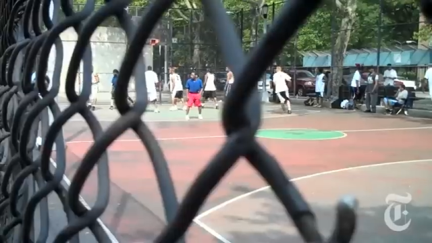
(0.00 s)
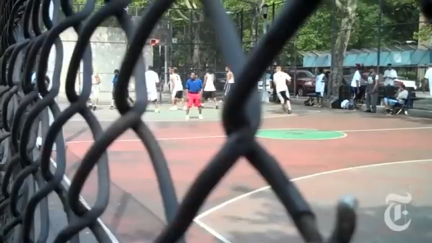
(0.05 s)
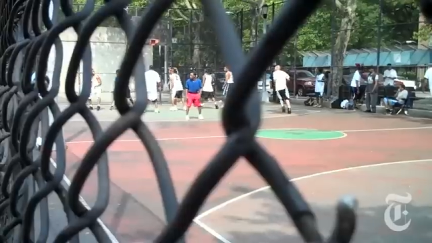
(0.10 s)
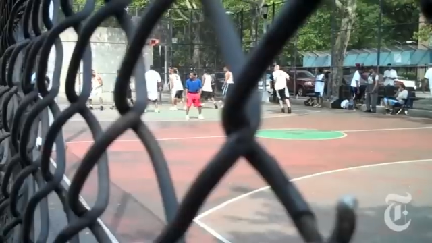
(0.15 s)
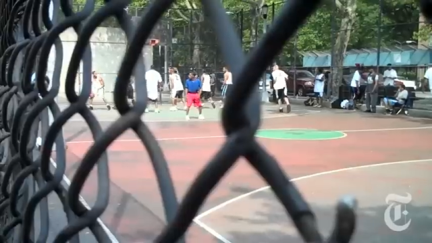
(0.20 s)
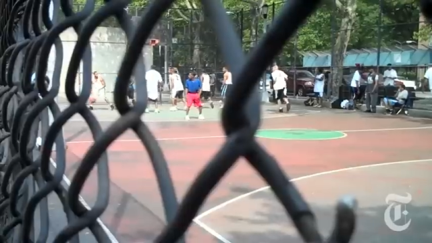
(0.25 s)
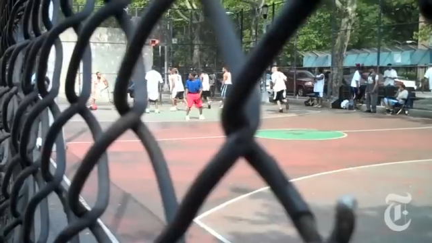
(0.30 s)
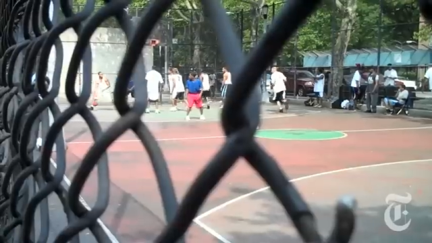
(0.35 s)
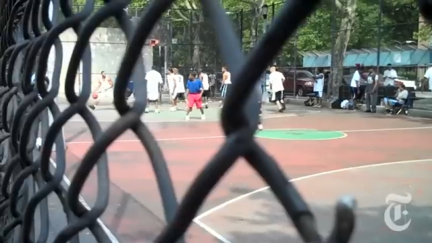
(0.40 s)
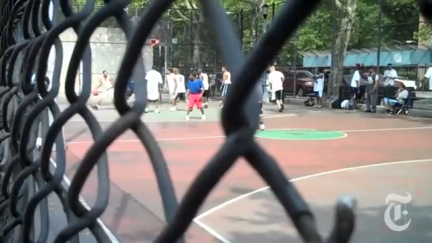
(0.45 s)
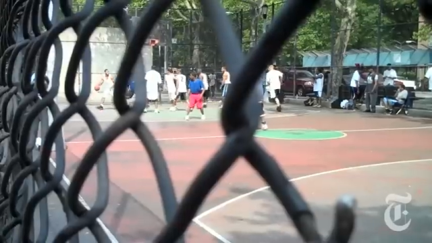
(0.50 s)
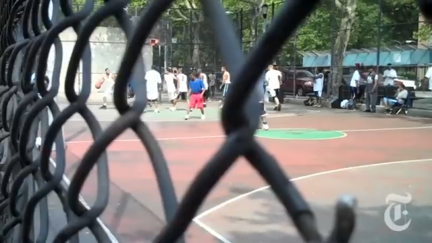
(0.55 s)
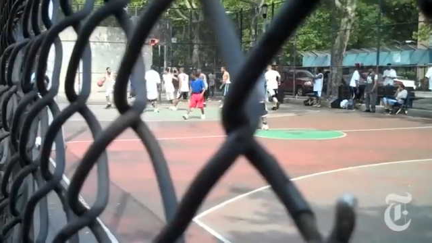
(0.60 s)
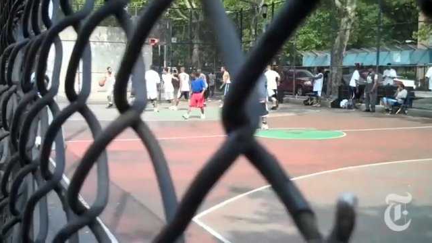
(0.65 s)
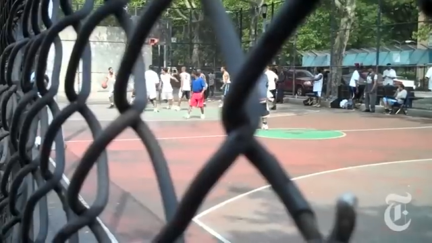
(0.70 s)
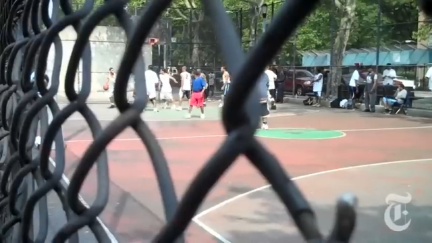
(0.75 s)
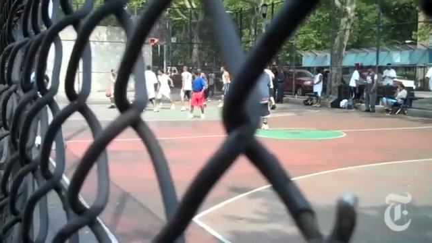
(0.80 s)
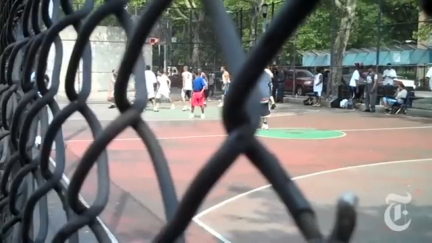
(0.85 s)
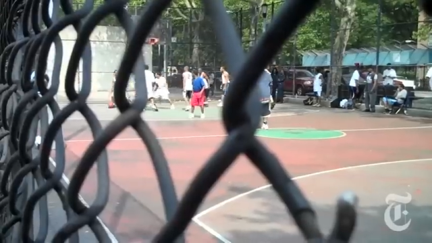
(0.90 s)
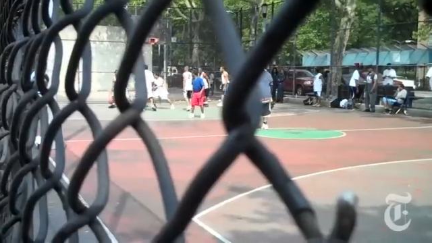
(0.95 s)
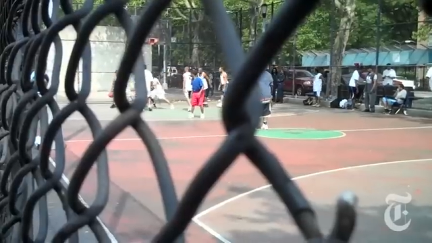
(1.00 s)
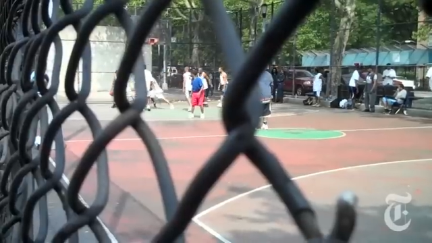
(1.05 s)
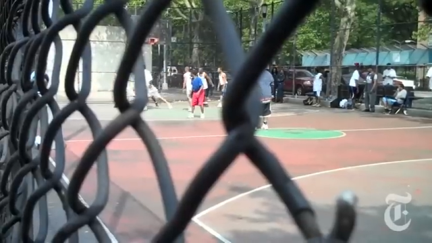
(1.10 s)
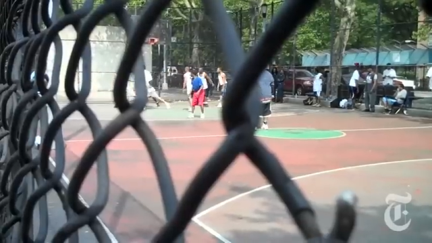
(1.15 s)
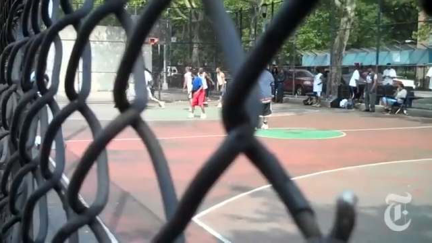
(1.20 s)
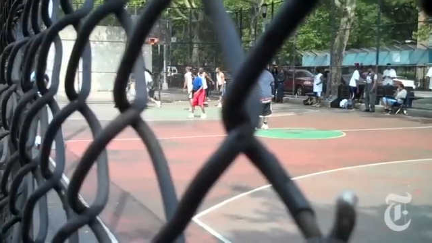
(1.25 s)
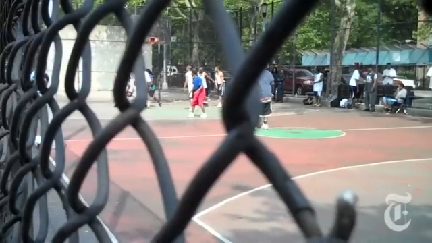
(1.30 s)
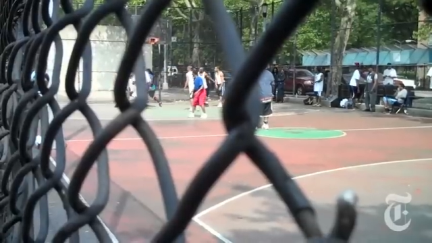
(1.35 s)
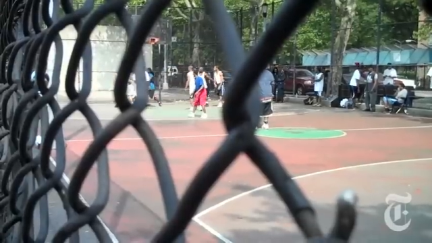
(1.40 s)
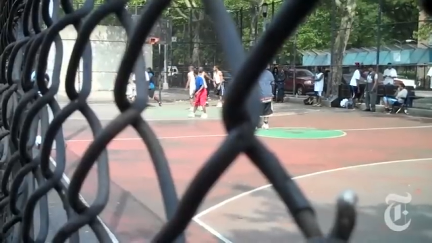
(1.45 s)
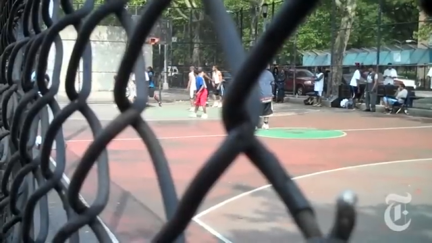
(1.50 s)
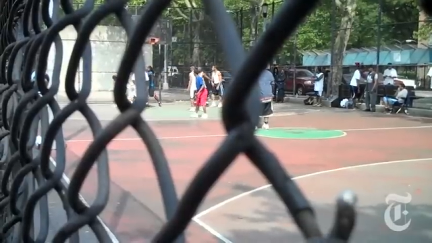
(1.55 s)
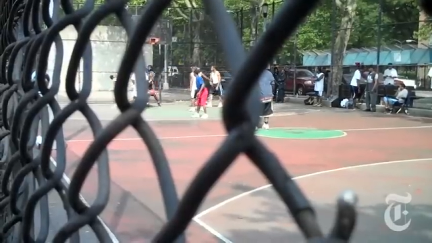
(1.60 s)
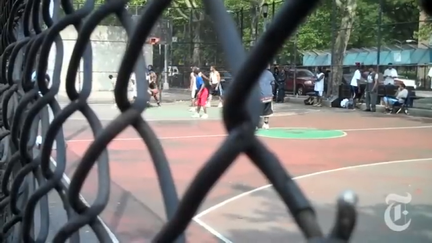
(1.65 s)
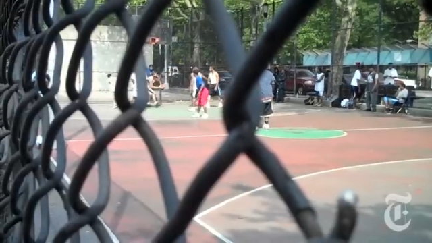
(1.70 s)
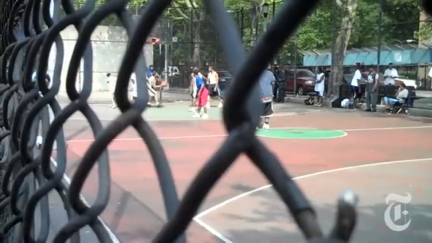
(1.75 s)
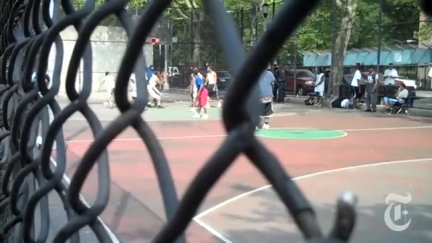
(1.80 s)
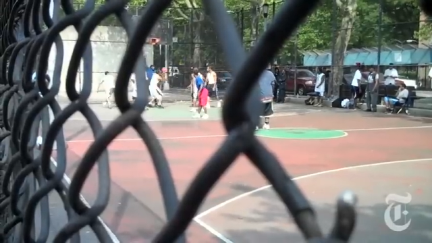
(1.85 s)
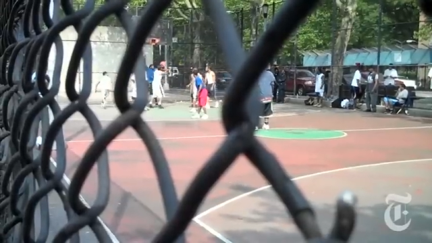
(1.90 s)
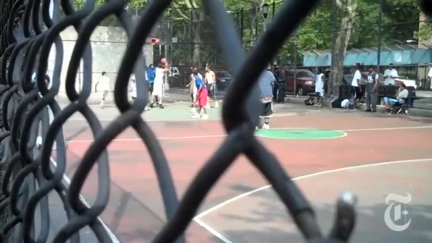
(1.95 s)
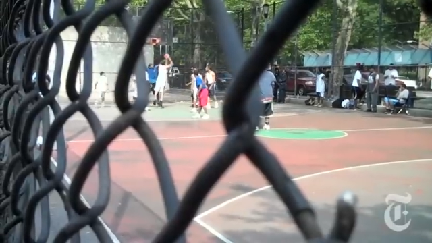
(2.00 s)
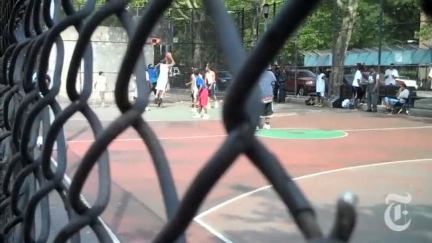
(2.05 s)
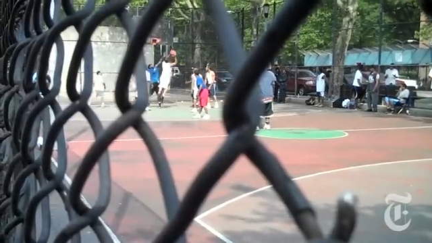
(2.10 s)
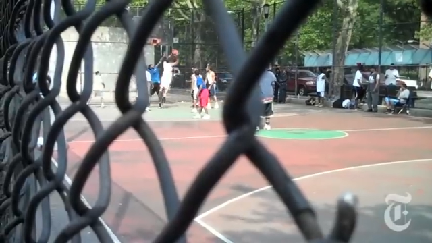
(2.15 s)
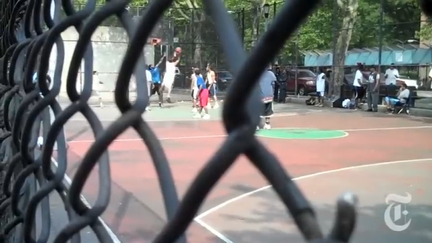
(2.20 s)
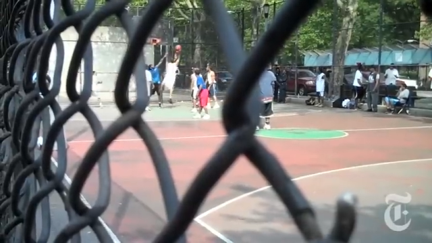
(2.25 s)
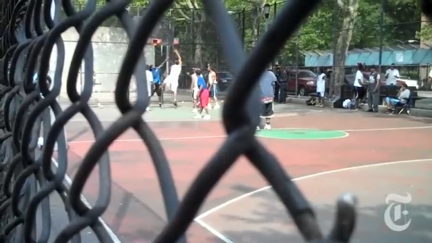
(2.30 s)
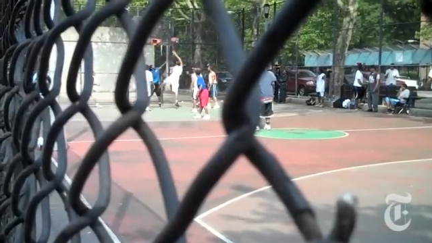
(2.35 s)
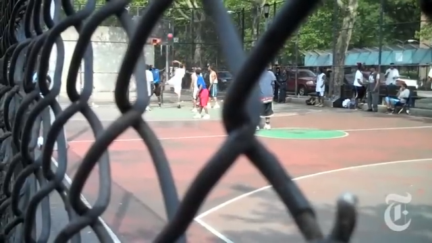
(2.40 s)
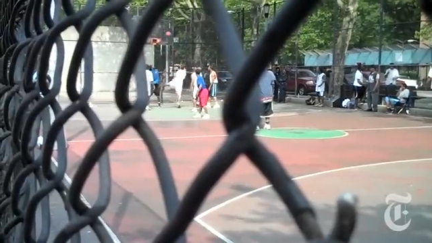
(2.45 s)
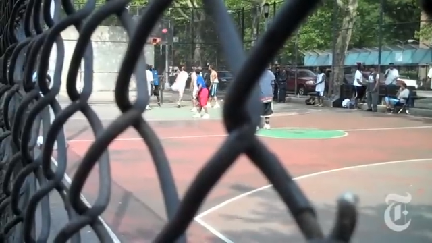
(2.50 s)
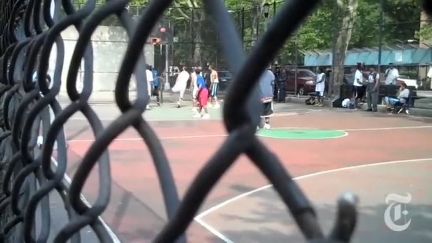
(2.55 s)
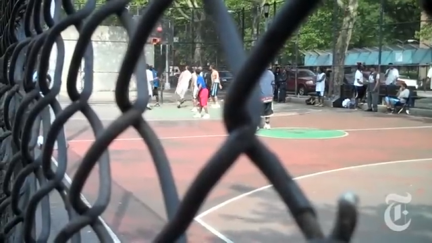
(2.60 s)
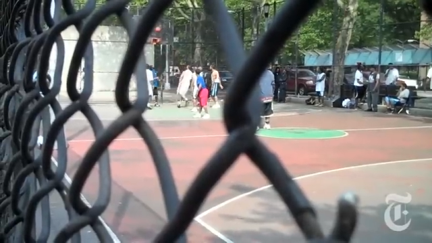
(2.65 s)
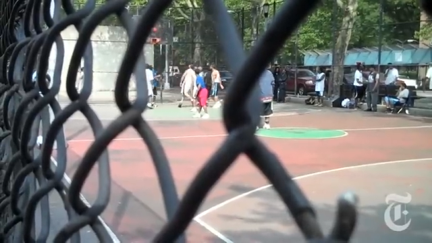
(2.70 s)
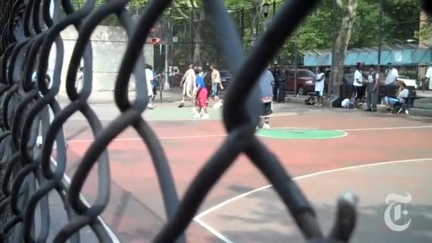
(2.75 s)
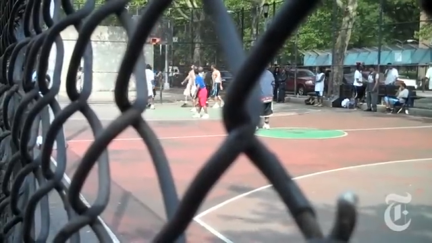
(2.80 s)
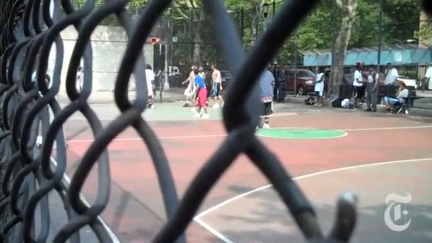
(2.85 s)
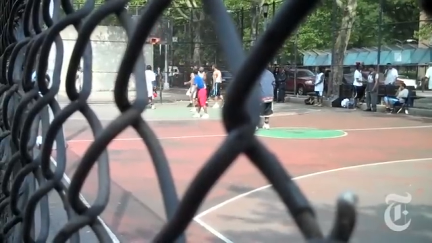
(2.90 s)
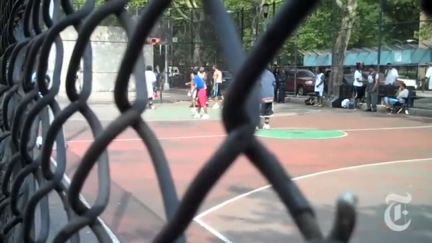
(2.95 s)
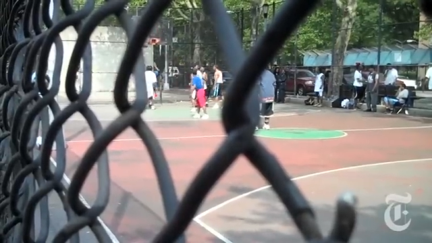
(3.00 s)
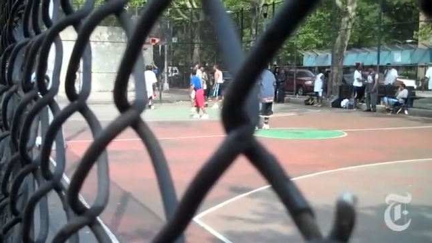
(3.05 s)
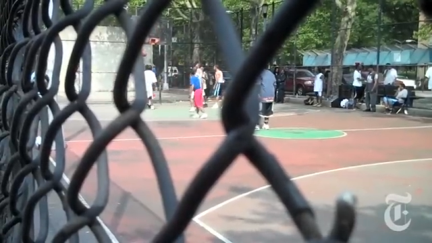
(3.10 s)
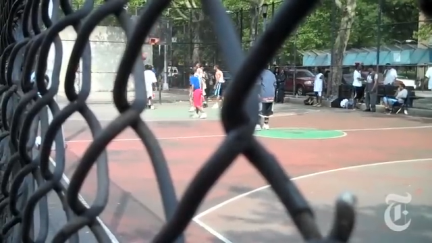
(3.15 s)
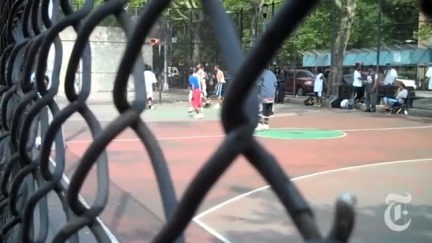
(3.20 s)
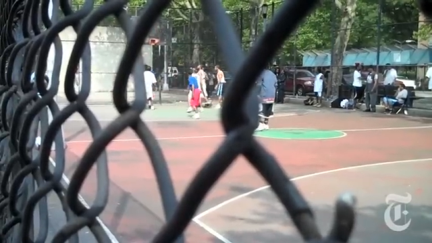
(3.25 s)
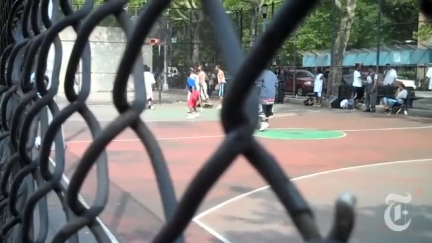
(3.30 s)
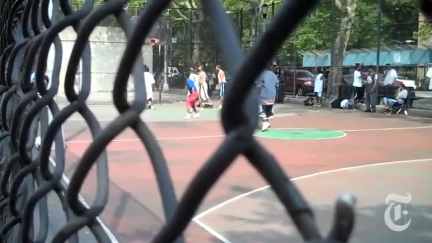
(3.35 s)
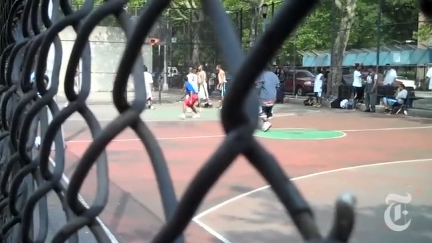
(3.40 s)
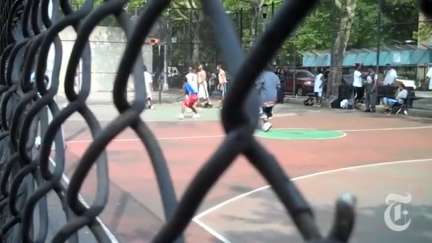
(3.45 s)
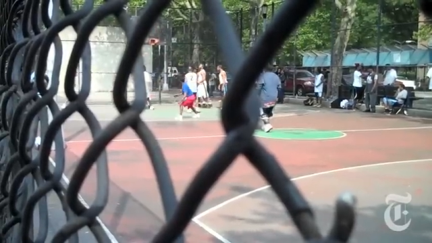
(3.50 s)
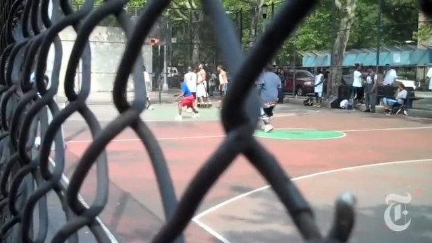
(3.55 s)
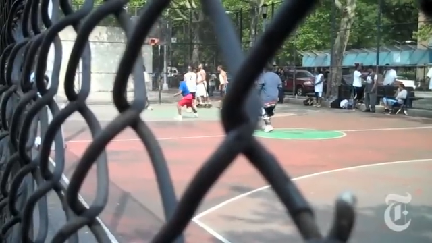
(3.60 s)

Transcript: No face is visible, so there are no lips to read.